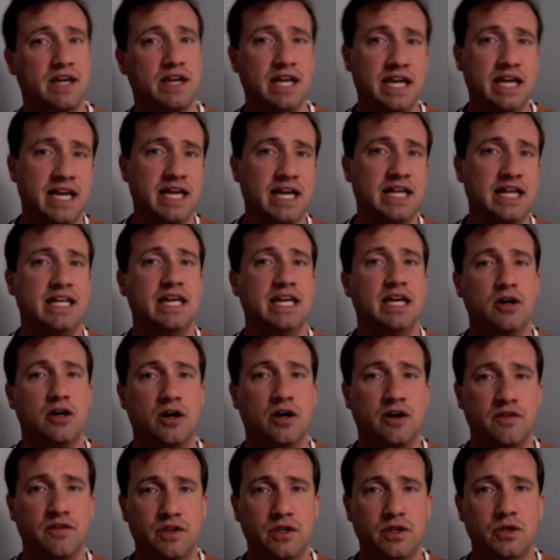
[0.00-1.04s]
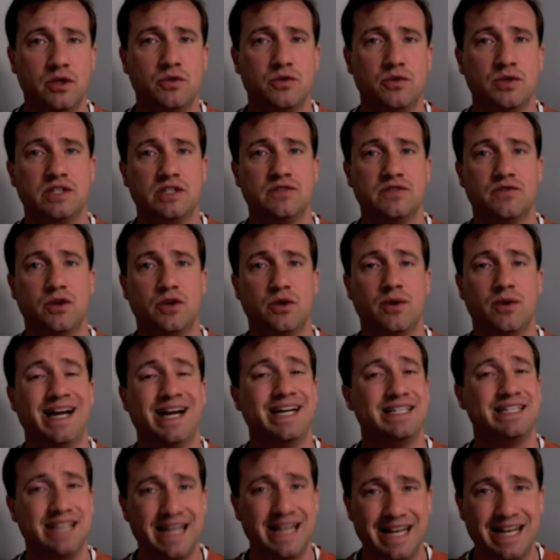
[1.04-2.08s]
and kick off the nutrients for the
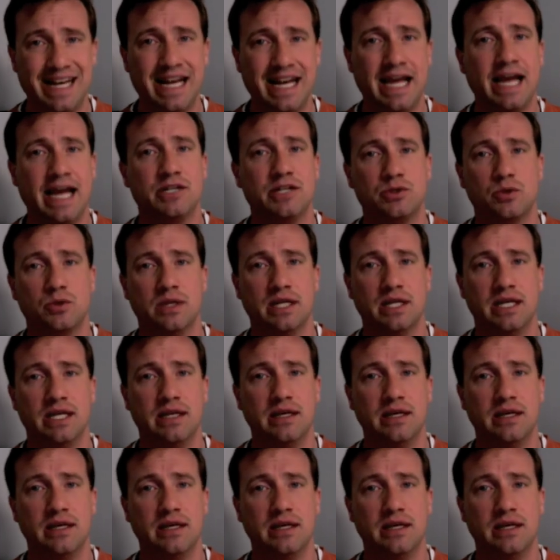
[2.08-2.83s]
grass naturally.